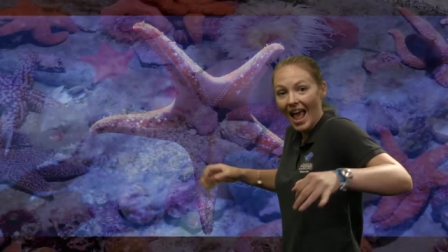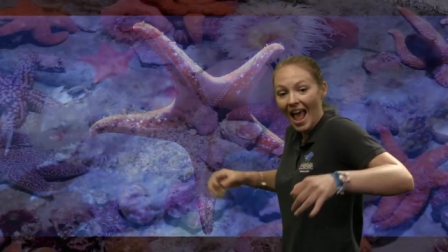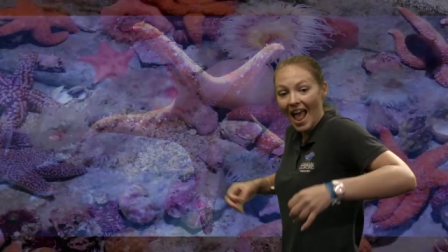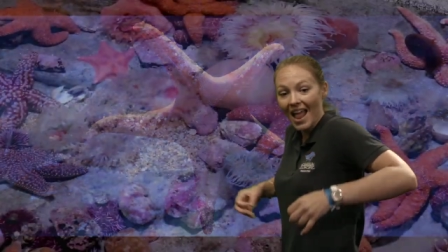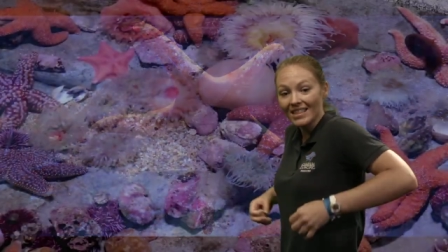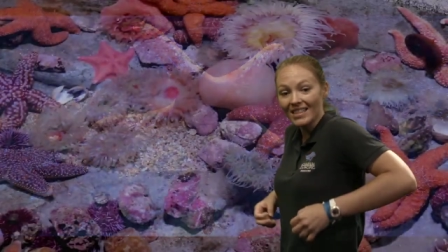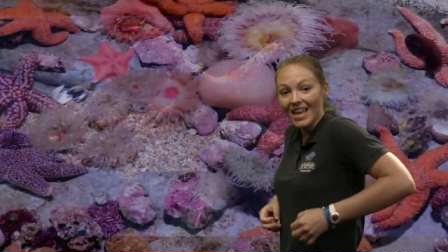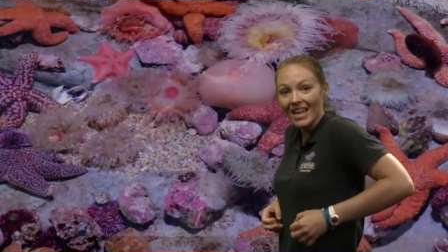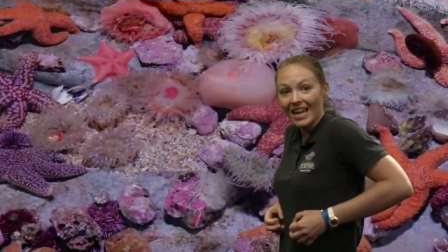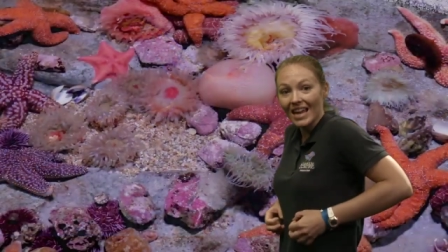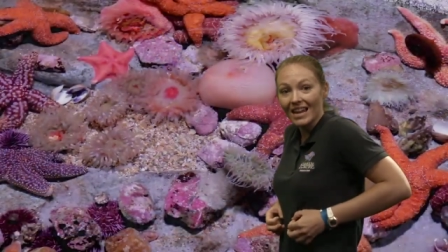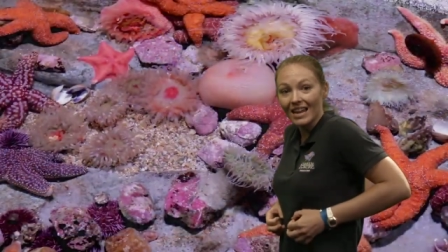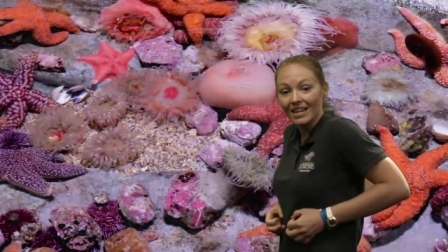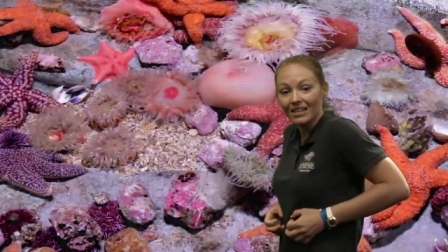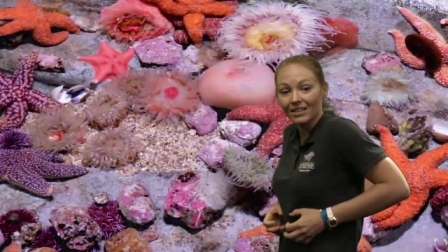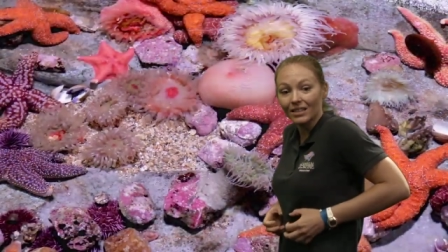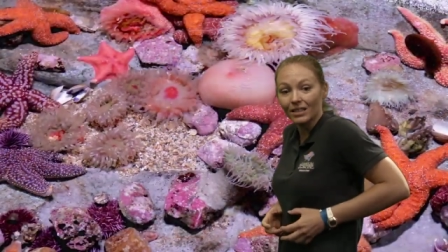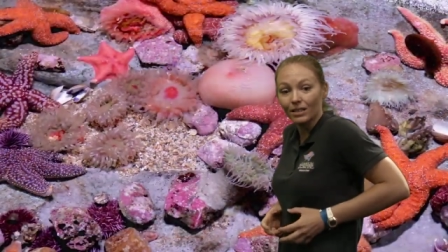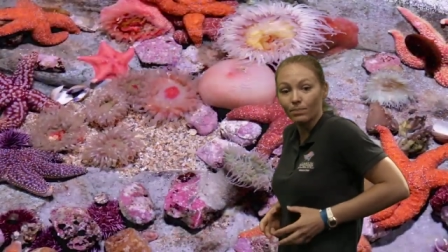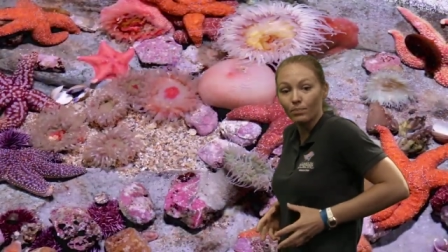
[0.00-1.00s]
and they can
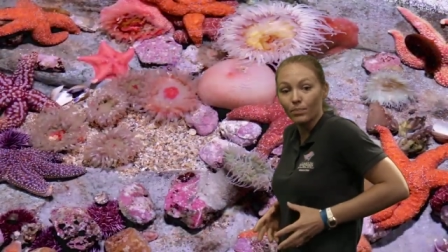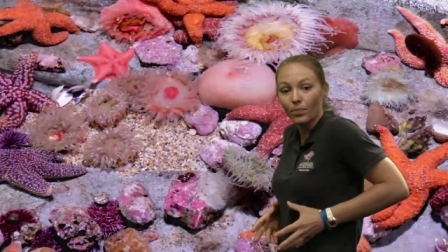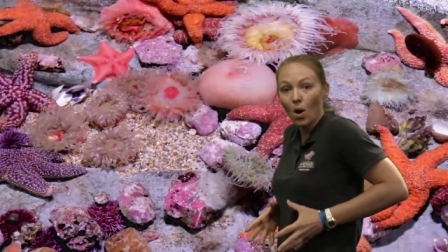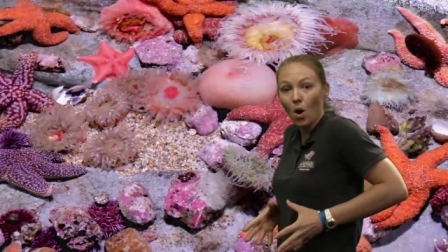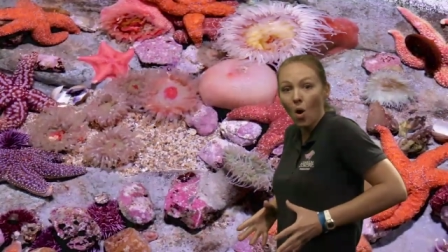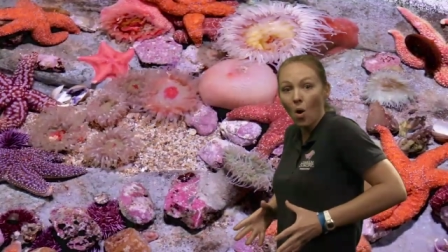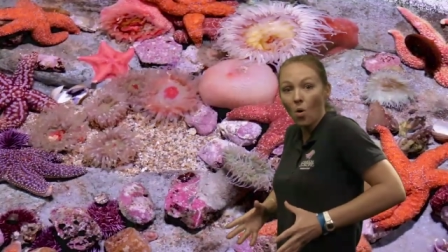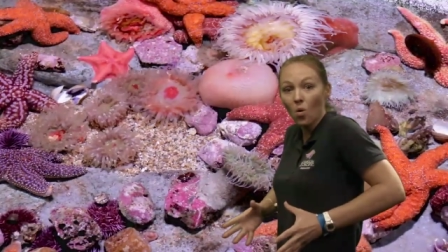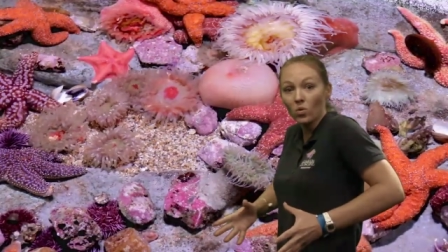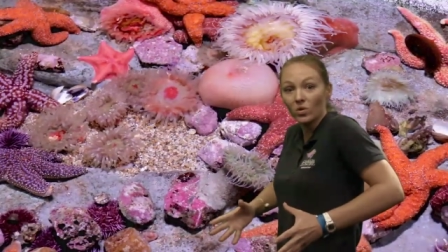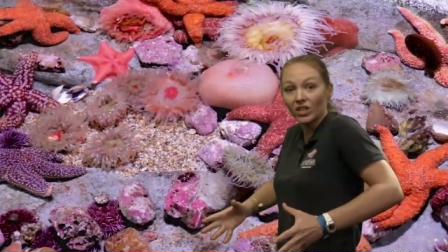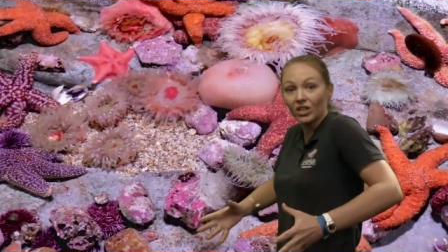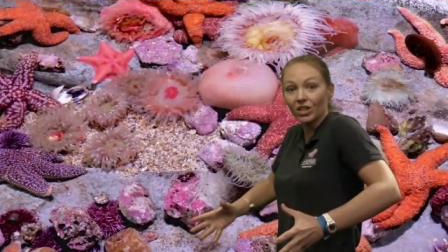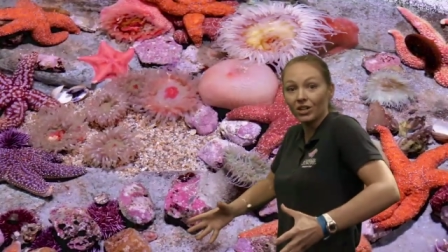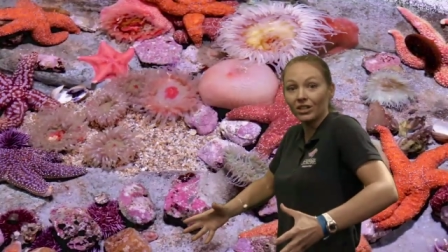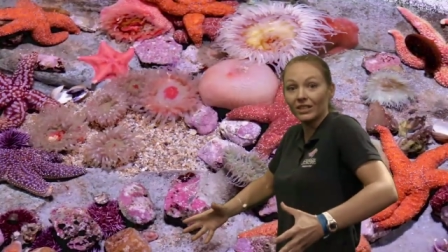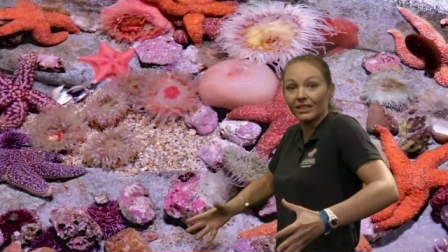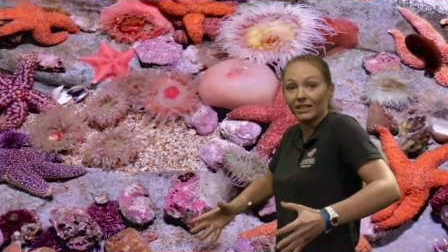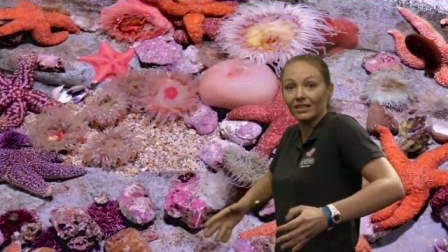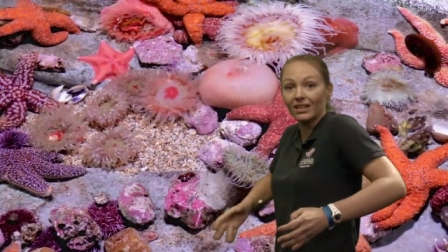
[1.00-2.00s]
expose
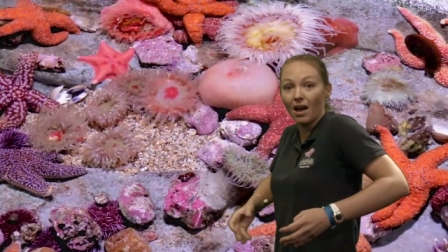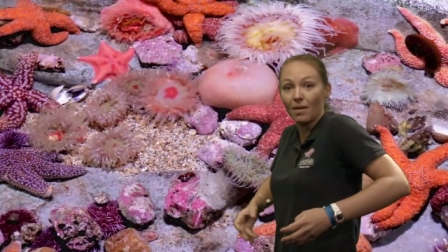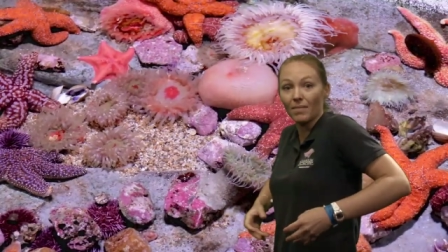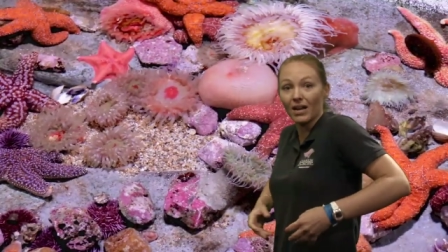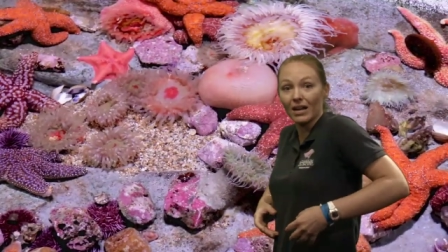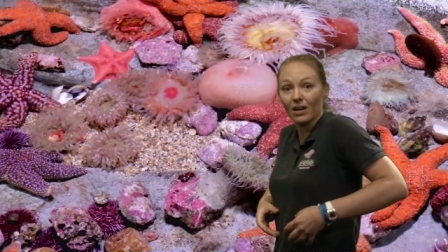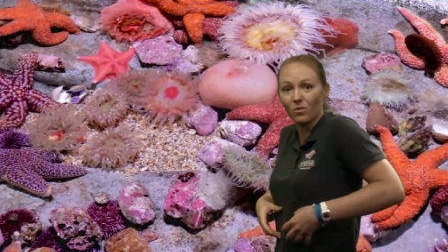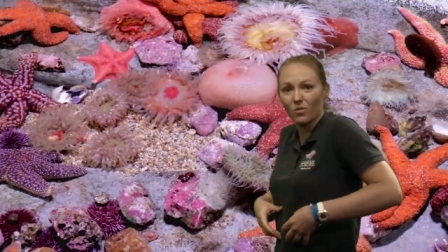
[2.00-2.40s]
their stomach,